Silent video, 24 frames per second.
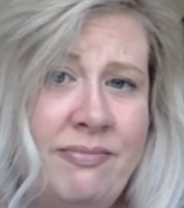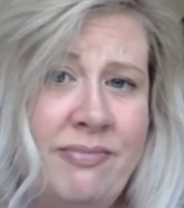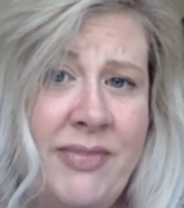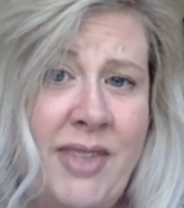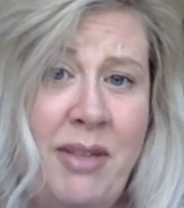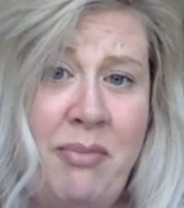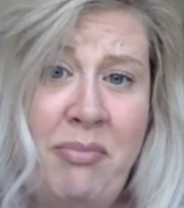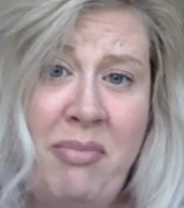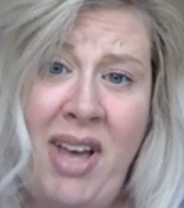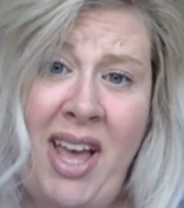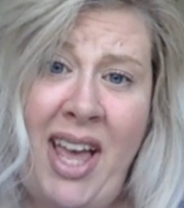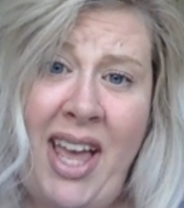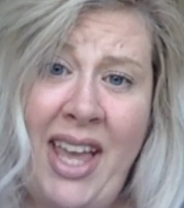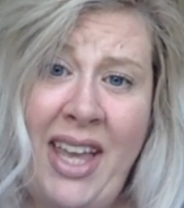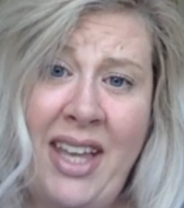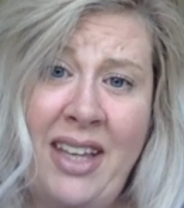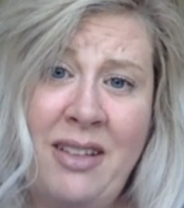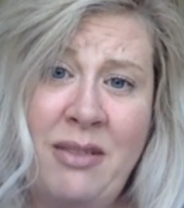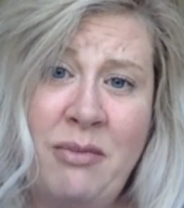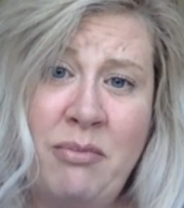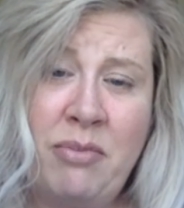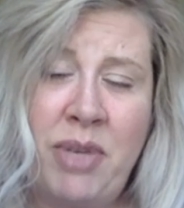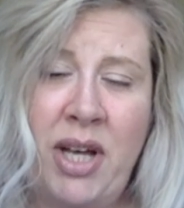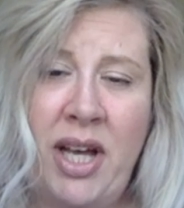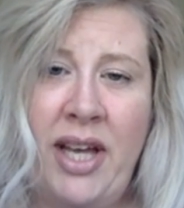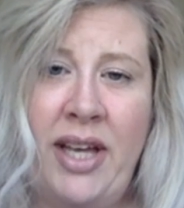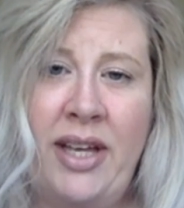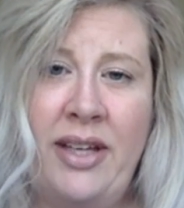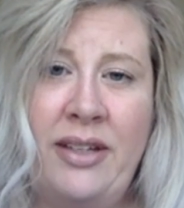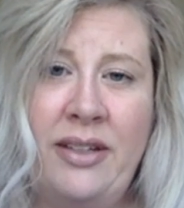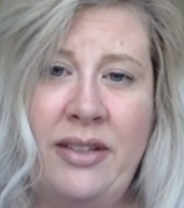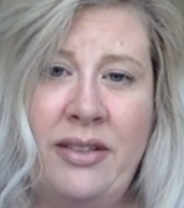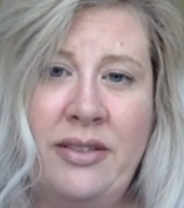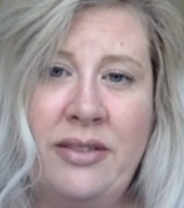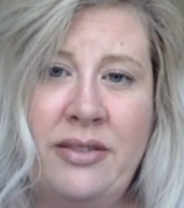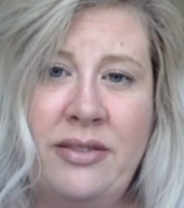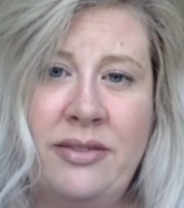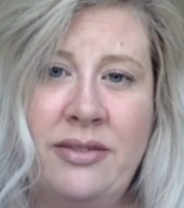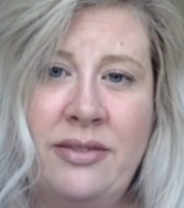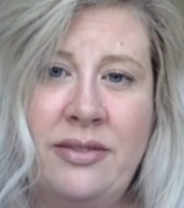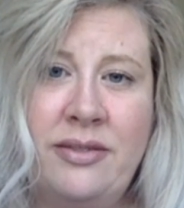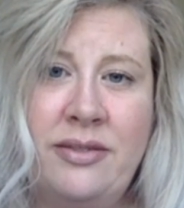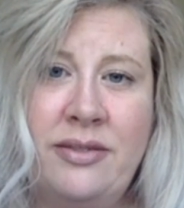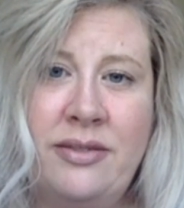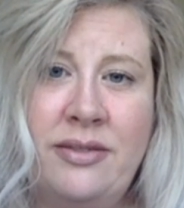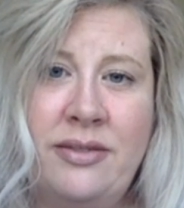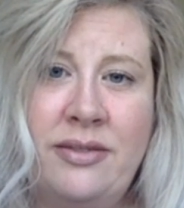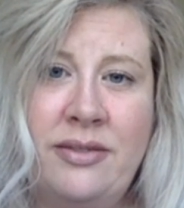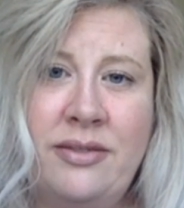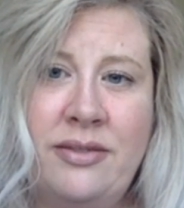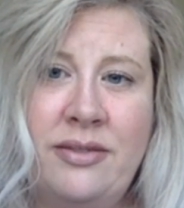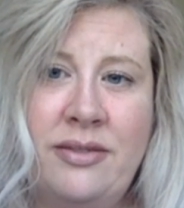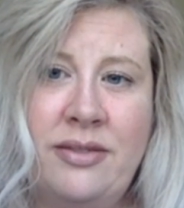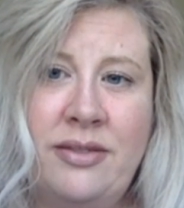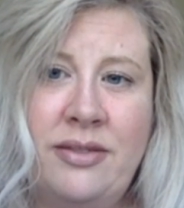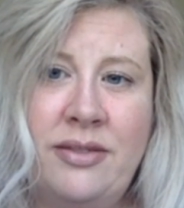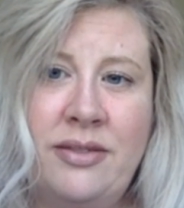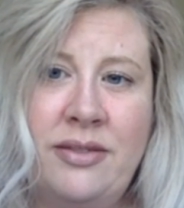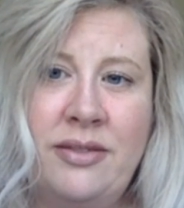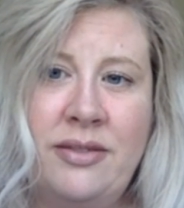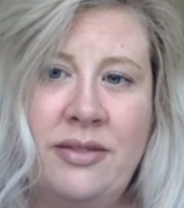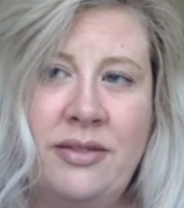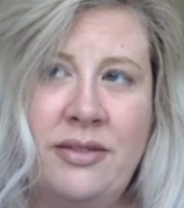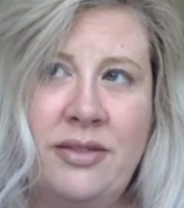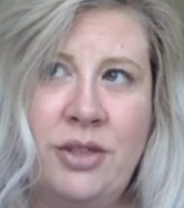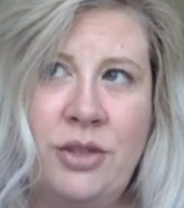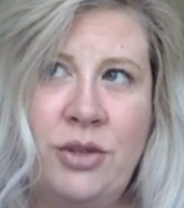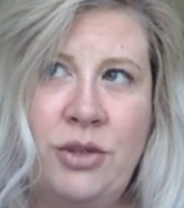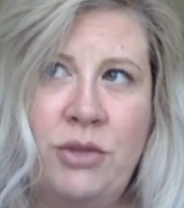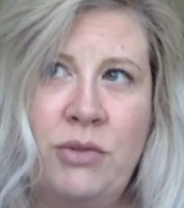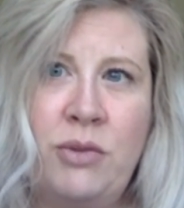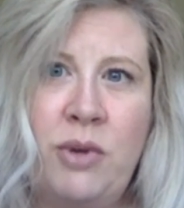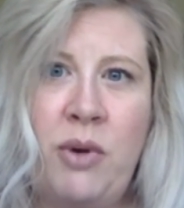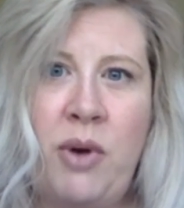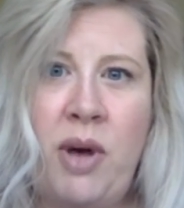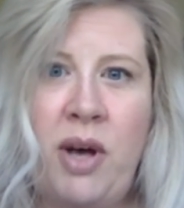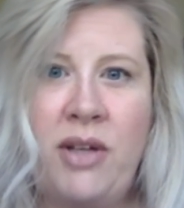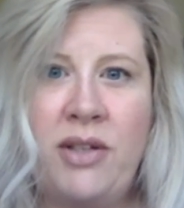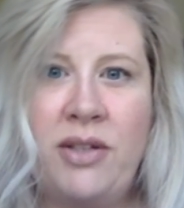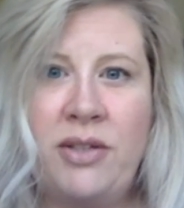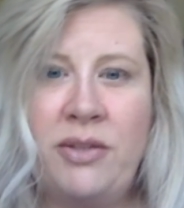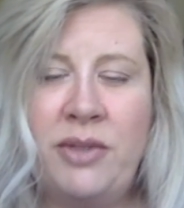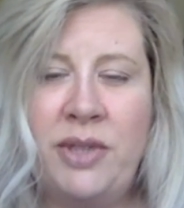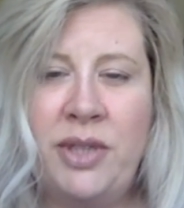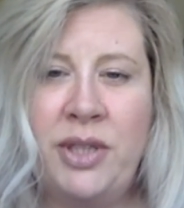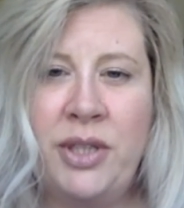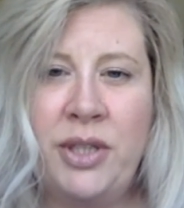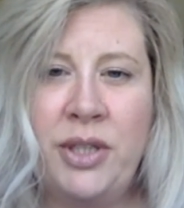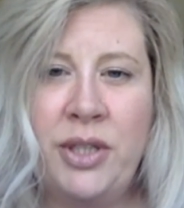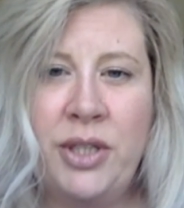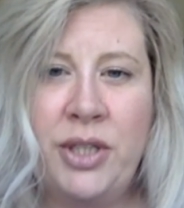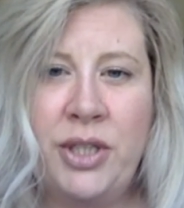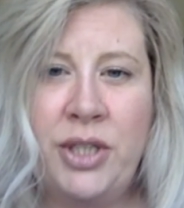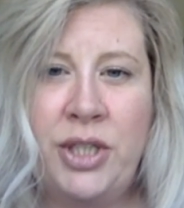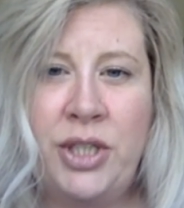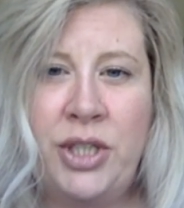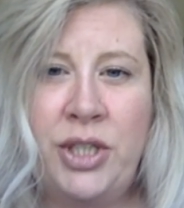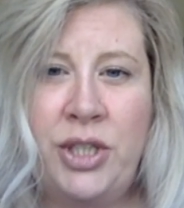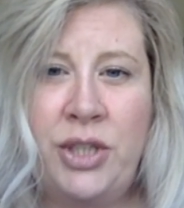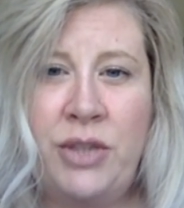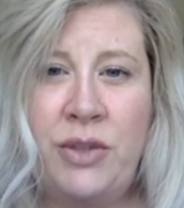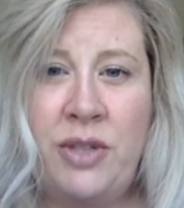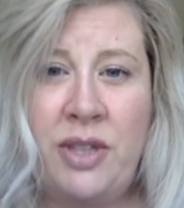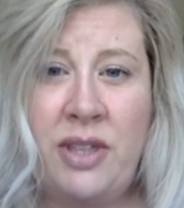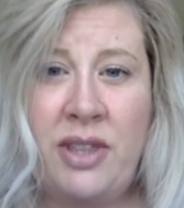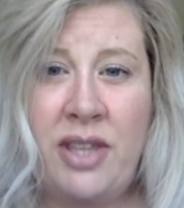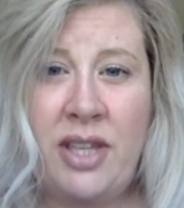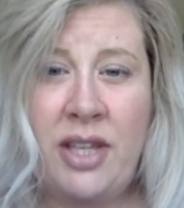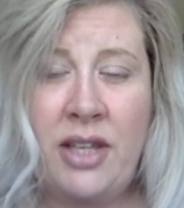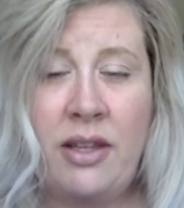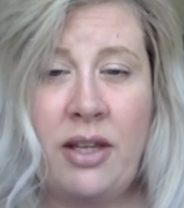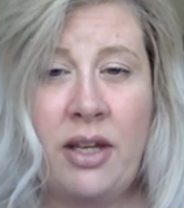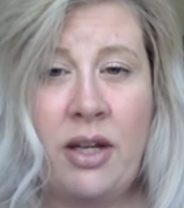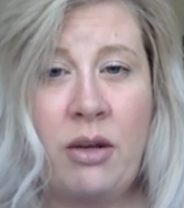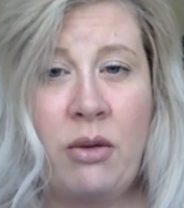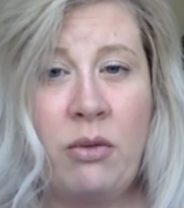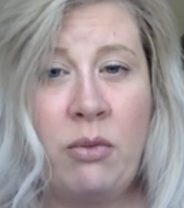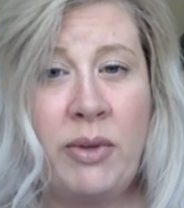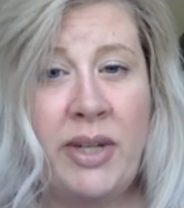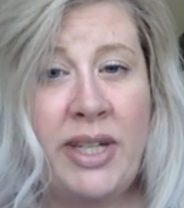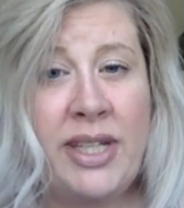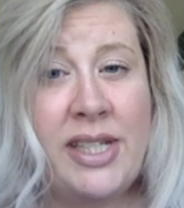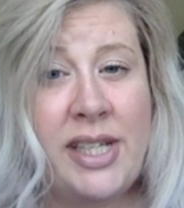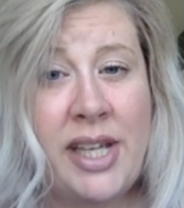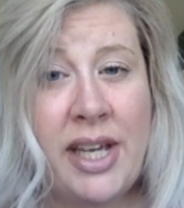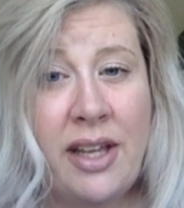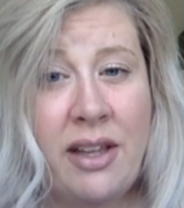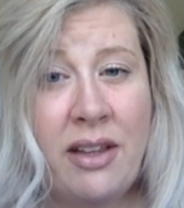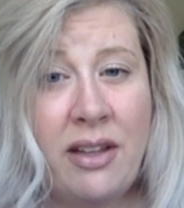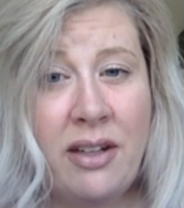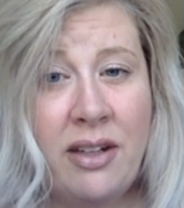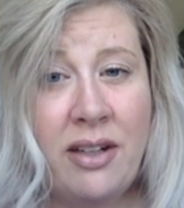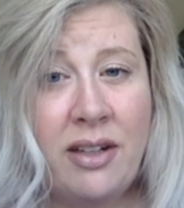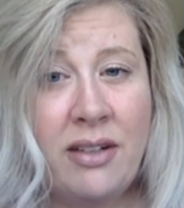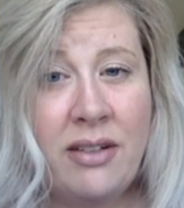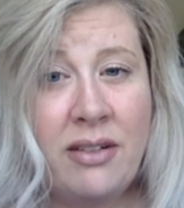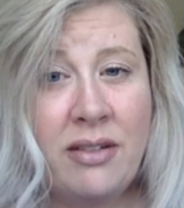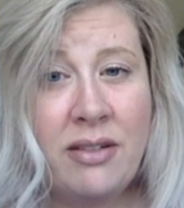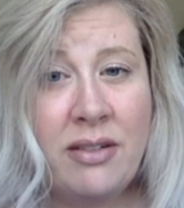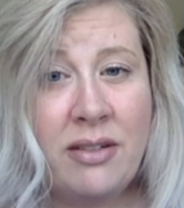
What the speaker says: it might, but LuLaRoe also encourages you to think like a retailer.